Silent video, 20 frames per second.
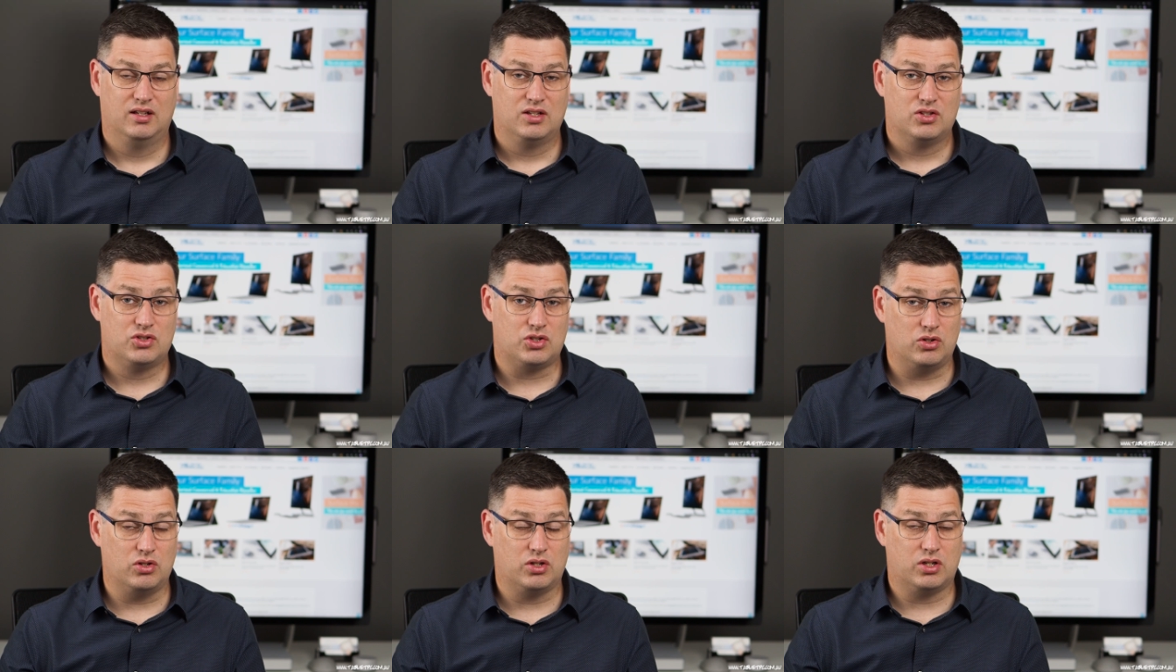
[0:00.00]

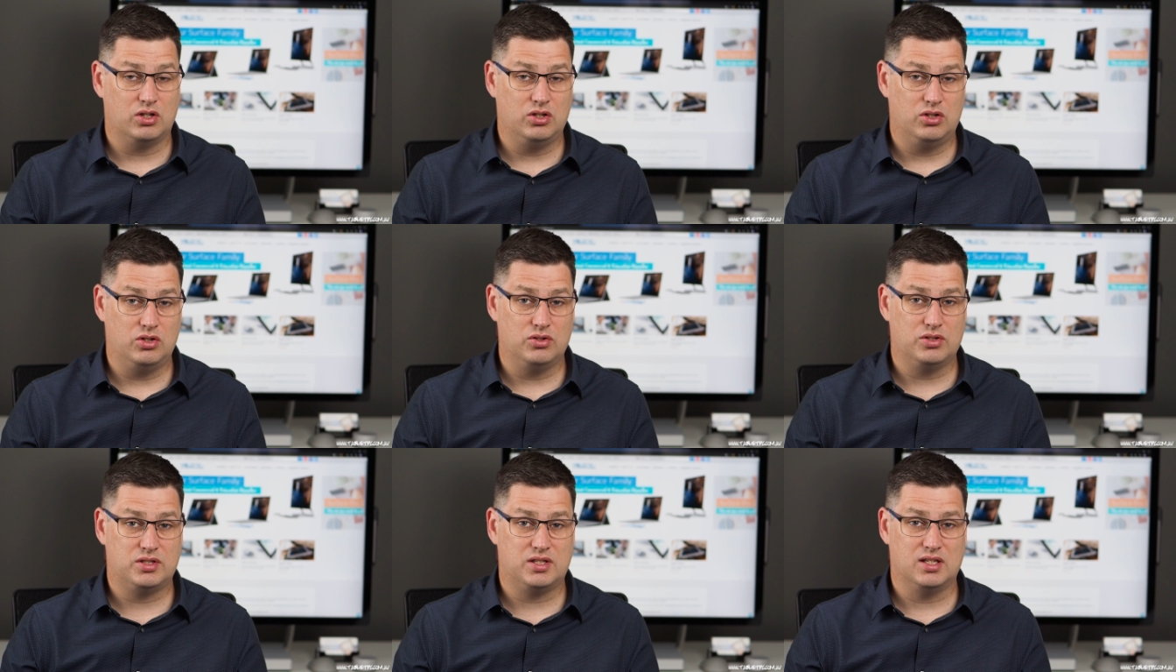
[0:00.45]
So you can
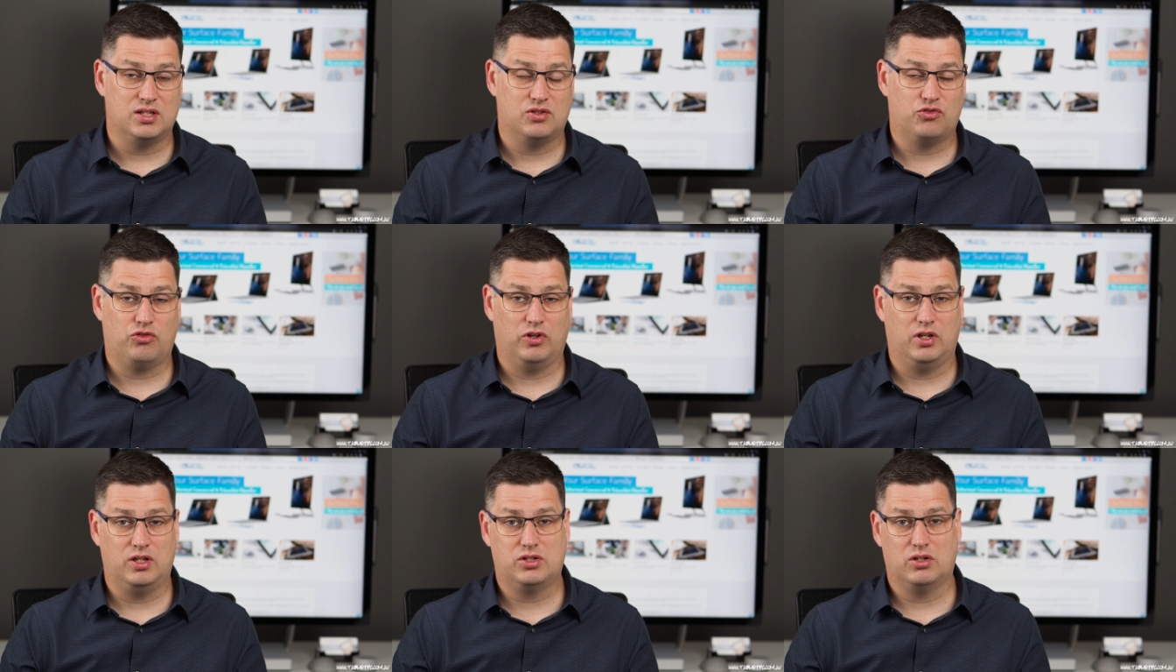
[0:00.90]
use this
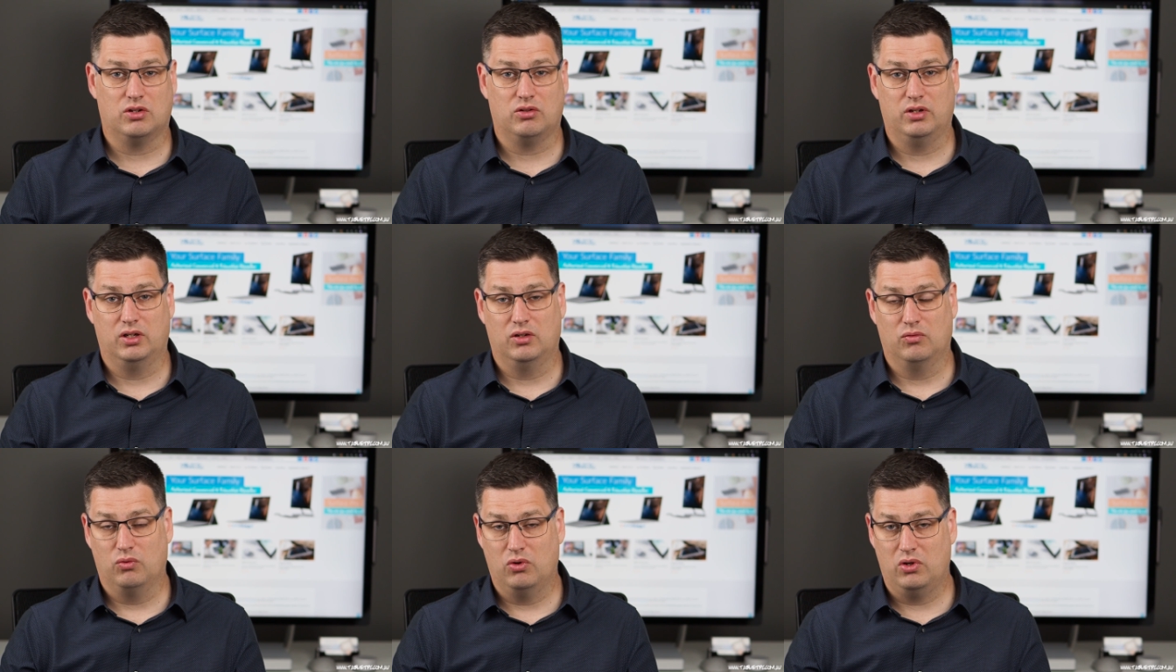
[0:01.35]
feature
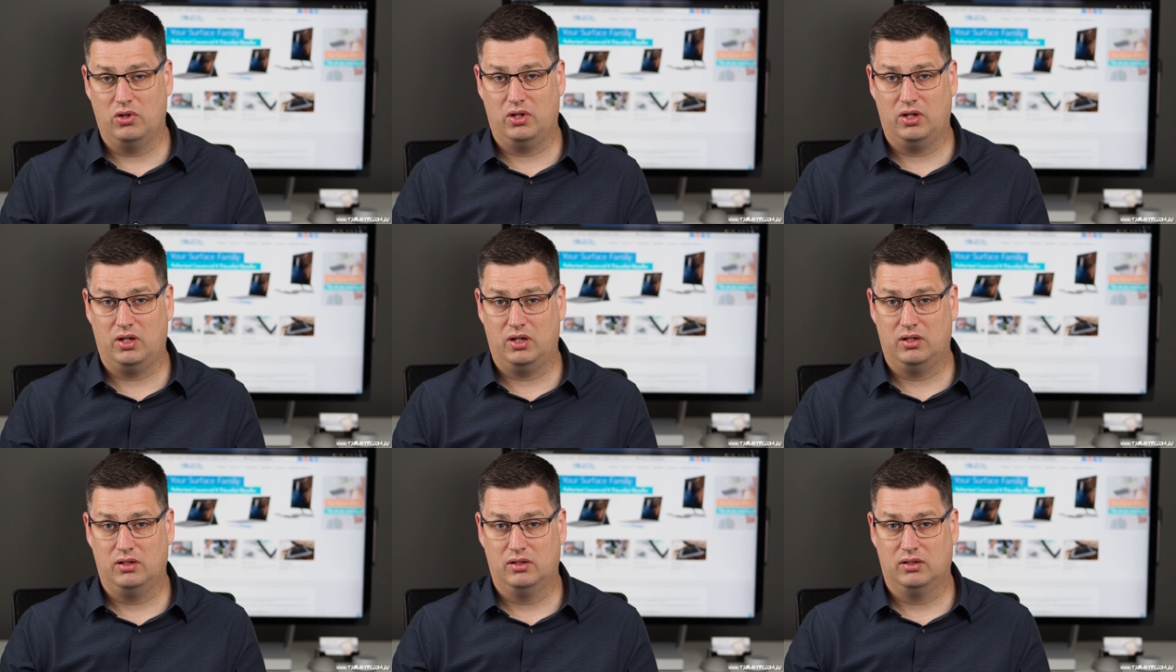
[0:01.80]
in
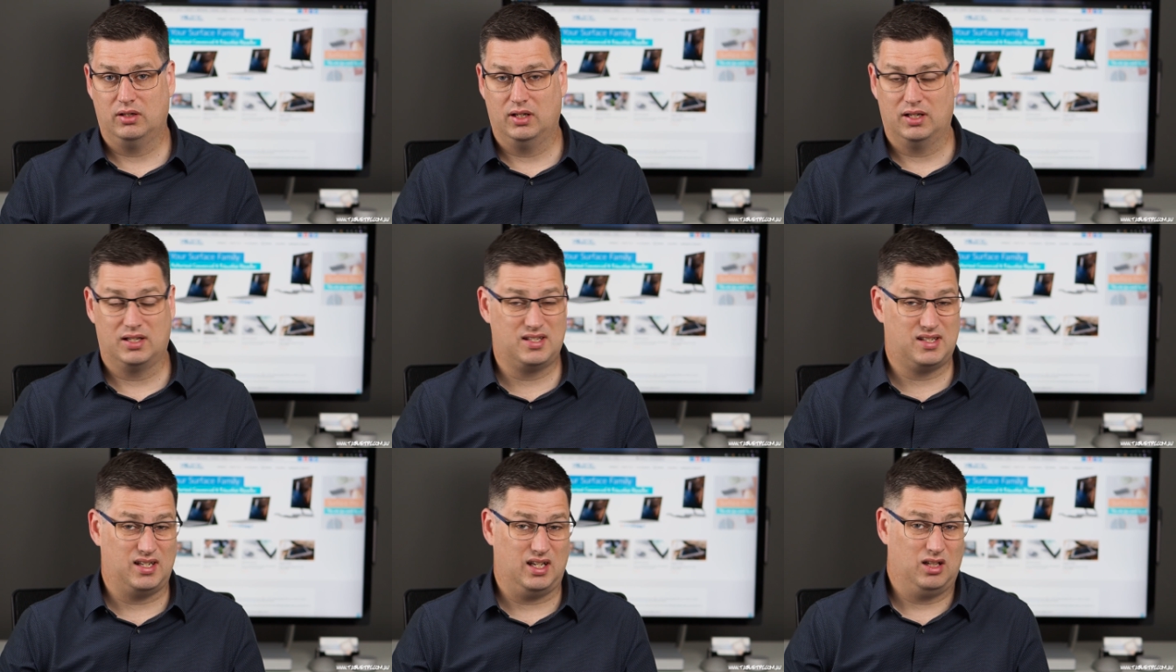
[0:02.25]
Word,
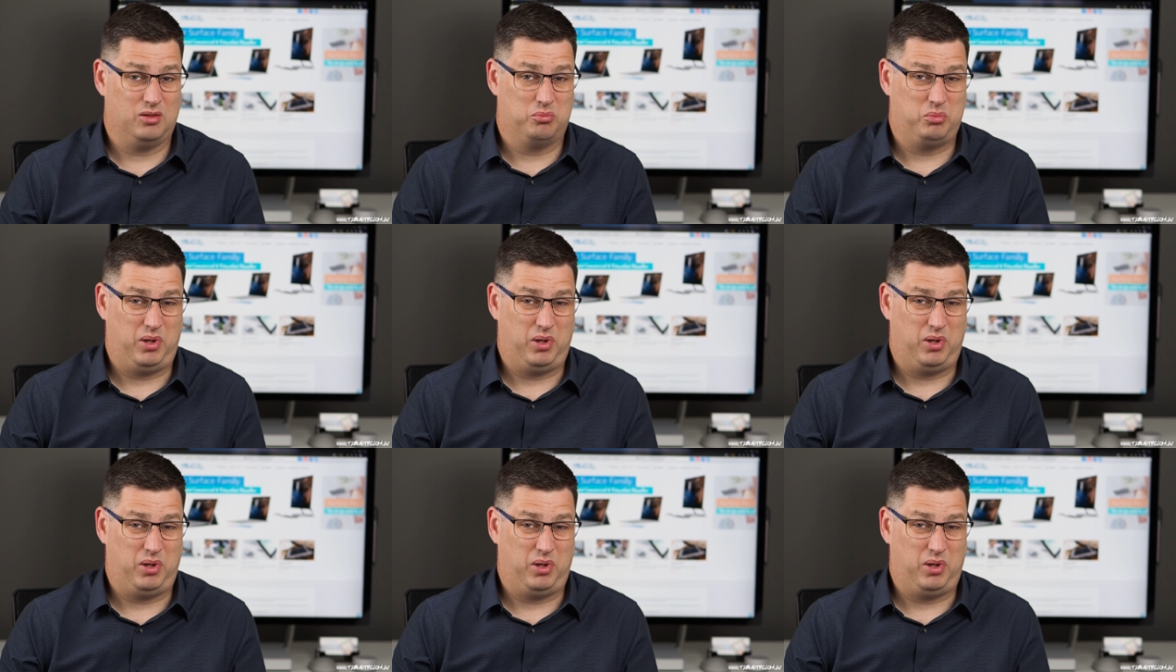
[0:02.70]
Excel,